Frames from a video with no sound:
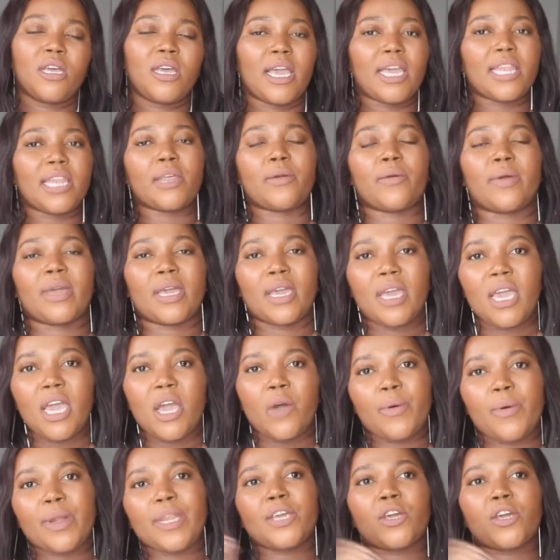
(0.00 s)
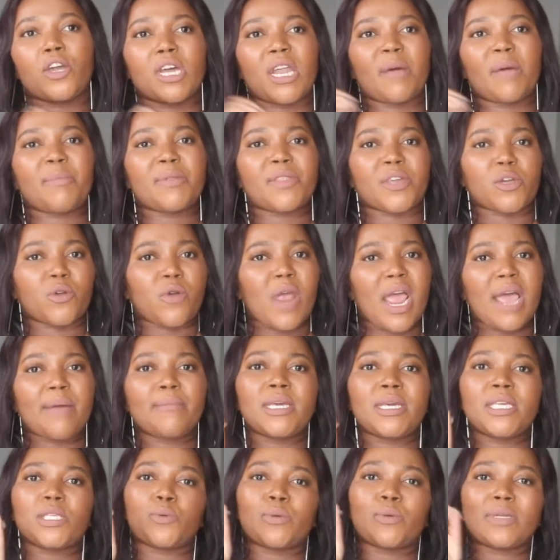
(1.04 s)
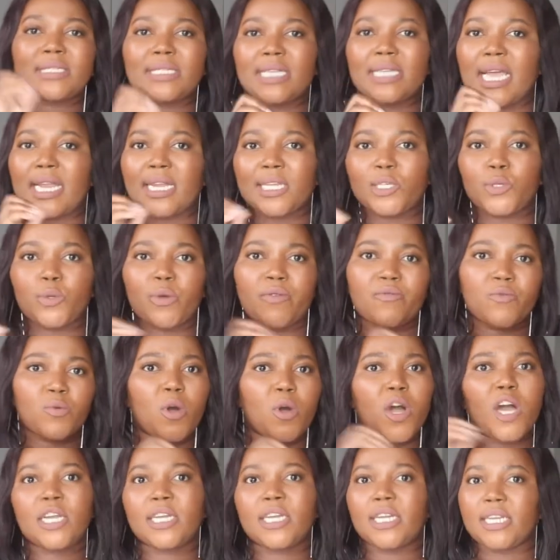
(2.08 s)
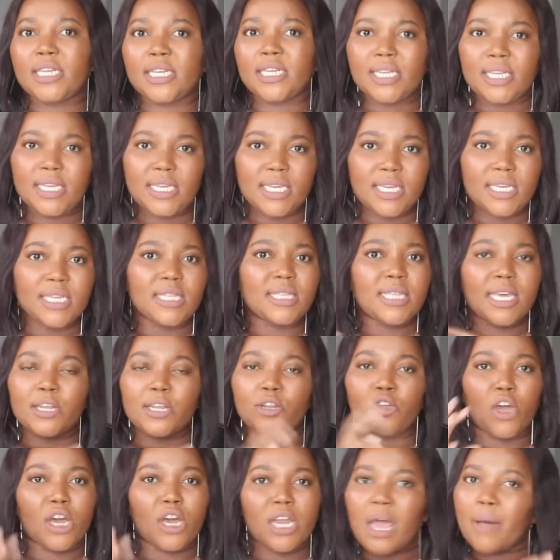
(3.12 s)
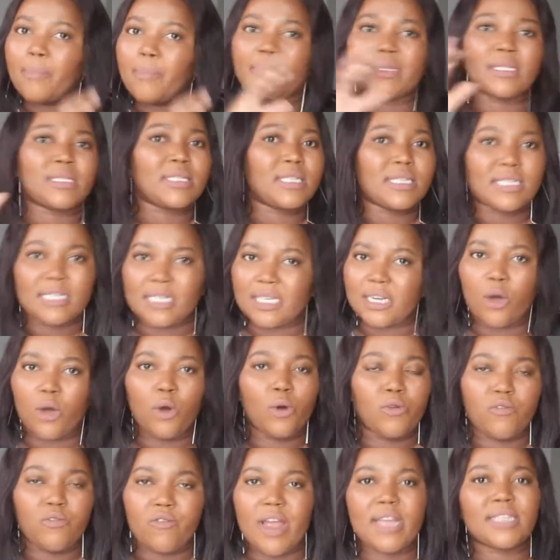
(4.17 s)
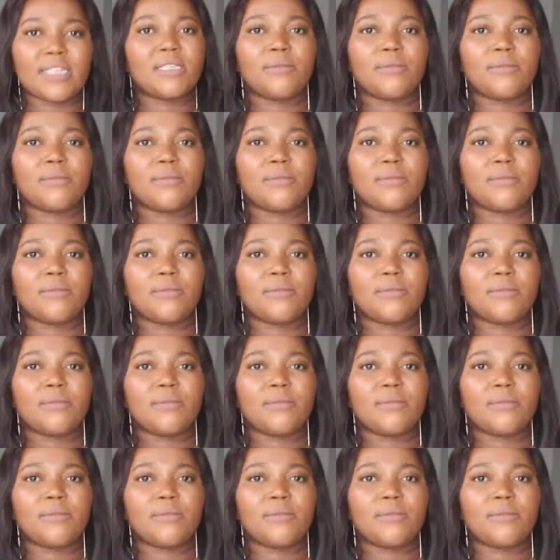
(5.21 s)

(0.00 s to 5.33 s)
Anyway, when he got up at the Grammys, when Taylor Swift won, and he then got up and did a whole rant